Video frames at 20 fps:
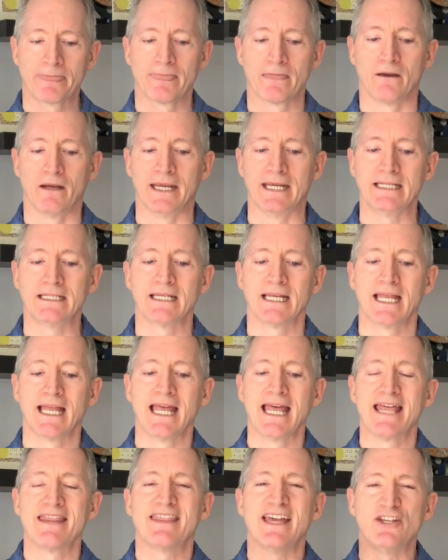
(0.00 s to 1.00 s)
right?
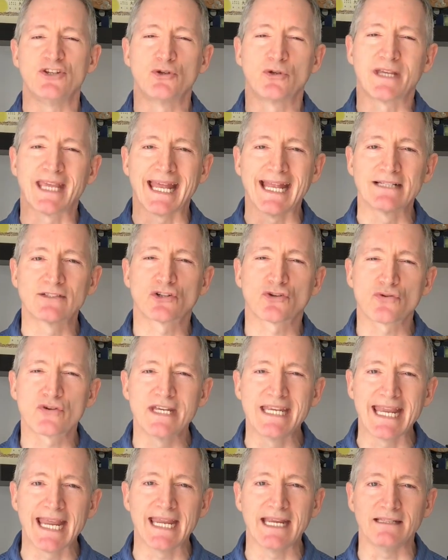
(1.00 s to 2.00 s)
That you can
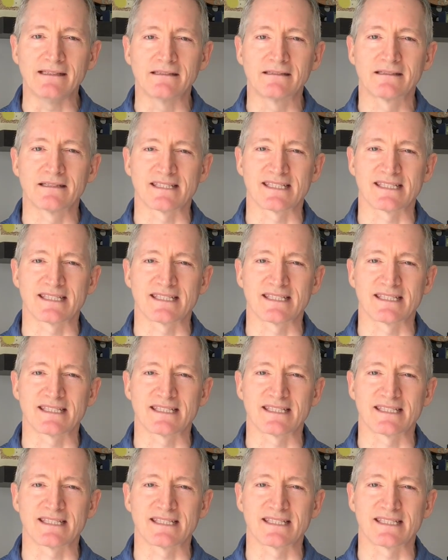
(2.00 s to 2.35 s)
create the